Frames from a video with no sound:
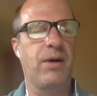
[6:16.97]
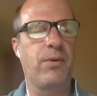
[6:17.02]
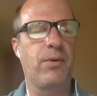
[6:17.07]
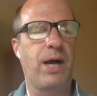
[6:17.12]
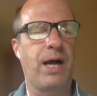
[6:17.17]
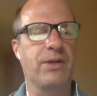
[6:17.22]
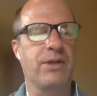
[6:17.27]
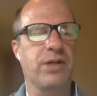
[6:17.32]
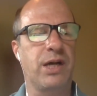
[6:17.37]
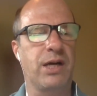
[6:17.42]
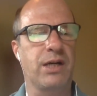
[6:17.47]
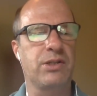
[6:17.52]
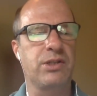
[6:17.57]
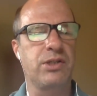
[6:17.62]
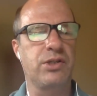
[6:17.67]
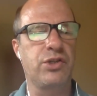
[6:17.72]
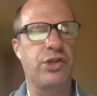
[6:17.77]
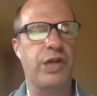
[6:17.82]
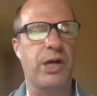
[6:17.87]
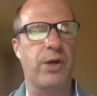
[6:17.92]
I talked
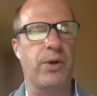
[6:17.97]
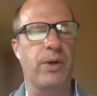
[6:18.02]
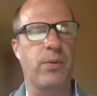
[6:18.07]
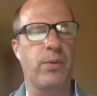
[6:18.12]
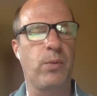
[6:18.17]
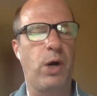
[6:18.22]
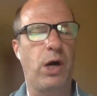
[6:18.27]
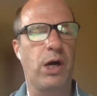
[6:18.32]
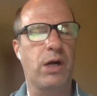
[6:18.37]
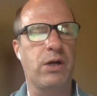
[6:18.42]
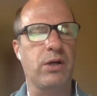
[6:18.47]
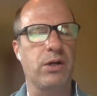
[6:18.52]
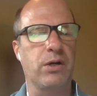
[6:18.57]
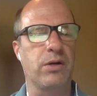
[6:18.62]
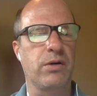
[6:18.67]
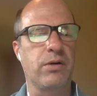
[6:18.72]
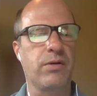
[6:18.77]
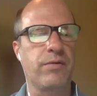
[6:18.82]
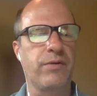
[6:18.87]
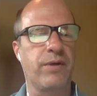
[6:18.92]
to Jerry
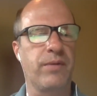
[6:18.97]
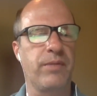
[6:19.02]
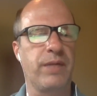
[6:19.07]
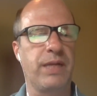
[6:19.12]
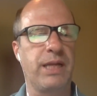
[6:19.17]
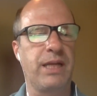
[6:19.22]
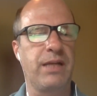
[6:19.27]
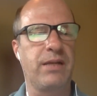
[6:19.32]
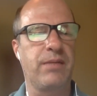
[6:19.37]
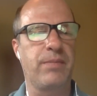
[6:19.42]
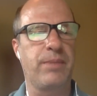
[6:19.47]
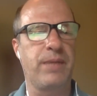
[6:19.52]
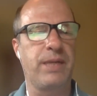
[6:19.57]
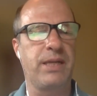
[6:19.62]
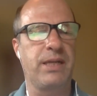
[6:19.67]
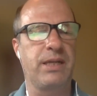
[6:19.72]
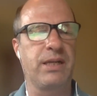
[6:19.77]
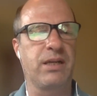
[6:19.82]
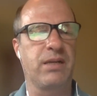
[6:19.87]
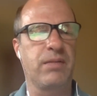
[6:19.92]
Walker from the
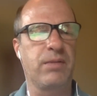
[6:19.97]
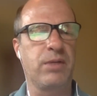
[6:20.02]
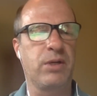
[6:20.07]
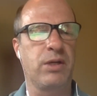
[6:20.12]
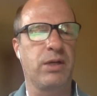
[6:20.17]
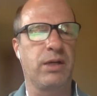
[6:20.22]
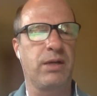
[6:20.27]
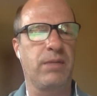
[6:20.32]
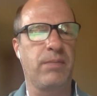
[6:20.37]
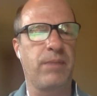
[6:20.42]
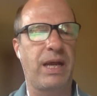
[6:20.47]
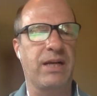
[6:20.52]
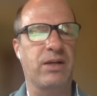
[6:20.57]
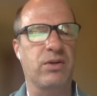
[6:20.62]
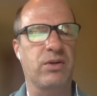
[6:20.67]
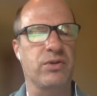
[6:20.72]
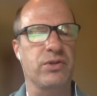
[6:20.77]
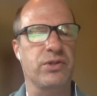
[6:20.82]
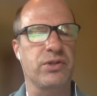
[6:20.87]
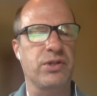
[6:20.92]
Independent Community
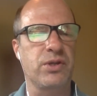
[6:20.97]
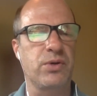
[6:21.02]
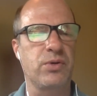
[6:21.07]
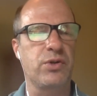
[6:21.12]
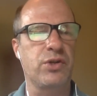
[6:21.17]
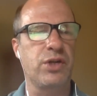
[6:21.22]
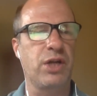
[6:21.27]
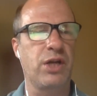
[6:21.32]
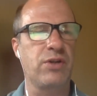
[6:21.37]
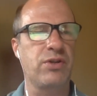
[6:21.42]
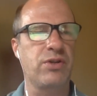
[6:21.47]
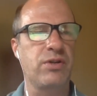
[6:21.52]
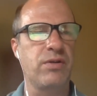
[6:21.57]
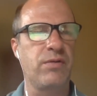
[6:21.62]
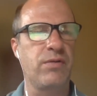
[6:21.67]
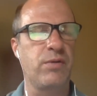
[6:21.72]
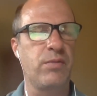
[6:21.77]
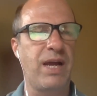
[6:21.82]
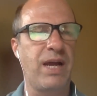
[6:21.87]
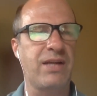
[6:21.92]
Bankers Association
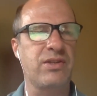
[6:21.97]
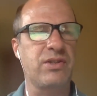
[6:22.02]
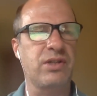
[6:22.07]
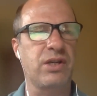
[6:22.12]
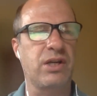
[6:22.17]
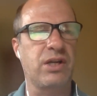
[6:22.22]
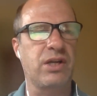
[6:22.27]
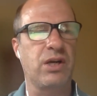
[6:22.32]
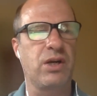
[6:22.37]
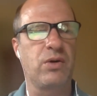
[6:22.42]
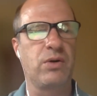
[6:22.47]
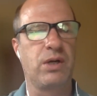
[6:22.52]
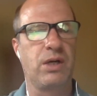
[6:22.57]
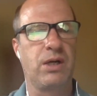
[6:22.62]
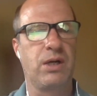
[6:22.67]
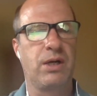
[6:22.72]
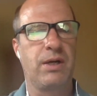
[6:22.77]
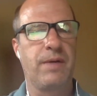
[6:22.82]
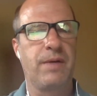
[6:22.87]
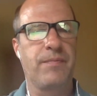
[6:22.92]
of New Mexico
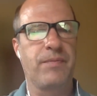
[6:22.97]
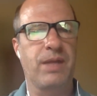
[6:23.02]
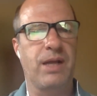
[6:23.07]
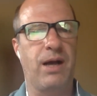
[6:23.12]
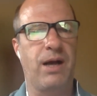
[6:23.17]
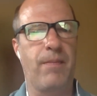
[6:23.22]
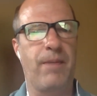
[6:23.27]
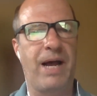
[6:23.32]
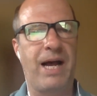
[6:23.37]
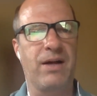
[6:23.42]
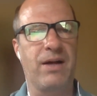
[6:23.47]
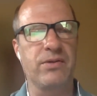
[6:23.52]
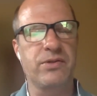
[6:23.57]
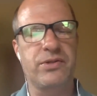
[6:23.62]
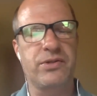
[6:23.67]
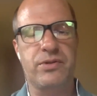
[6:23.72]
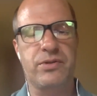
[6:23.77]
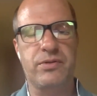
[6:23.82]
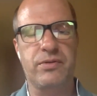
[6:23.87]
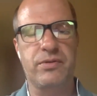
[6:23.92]
about
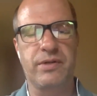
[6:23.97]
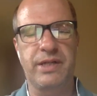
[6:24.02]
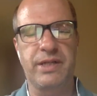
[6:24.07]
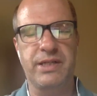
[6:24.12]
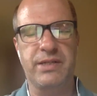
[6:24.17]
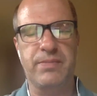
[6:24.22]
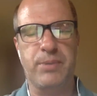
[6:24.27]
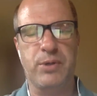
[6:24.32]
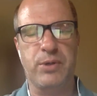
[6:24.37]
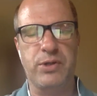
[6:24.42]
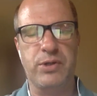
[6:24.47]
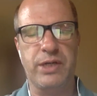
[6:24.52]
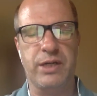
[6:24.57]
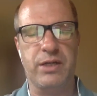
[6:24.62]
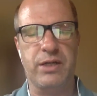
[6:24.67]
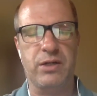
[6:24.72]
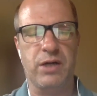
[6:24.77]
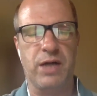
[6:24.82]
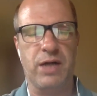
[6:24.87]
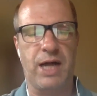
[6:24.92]
this
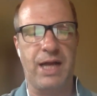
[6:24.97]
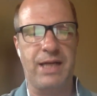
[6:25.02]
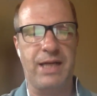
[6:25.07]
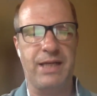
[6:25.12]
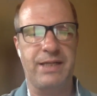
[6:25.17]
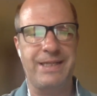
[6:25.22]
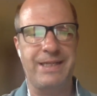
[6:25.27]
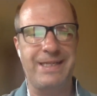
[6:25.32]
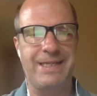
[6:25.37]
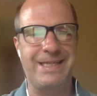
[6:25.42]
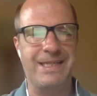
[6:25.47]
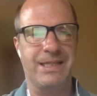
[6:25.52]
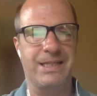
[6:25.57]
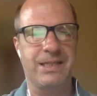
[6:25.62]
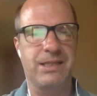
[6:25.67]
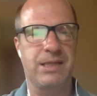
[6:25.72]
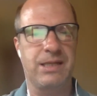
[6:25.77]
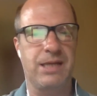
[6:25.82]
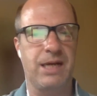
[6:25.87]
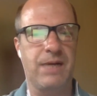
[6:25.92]
particular
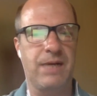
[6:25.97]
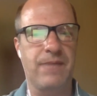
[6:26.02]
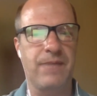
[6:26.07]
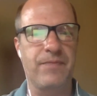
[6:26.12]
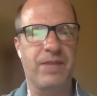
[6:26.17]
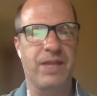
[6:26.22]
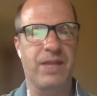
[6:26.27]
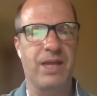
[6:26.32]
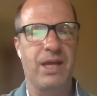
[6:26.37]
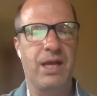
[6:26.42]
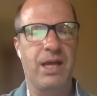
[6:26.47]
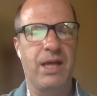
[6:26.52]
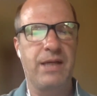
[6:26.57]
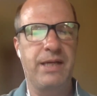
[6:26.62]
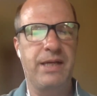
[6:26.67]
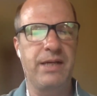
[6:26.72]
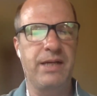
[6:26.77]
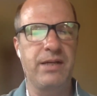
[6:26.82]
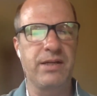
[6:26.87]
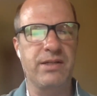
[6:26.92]
idea.
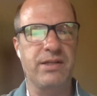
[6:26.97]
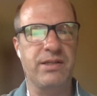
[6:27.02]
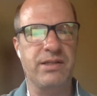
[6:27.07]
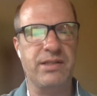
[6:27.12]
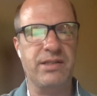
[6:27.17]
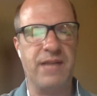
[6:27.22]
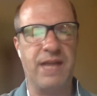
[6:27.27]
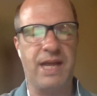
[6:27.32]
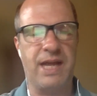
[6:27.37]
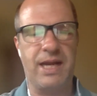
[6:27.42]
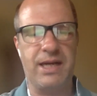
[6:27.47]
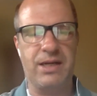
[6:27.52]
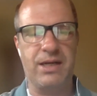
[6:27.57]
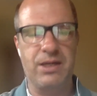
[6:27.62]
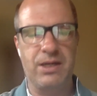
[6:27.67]
Needless to say,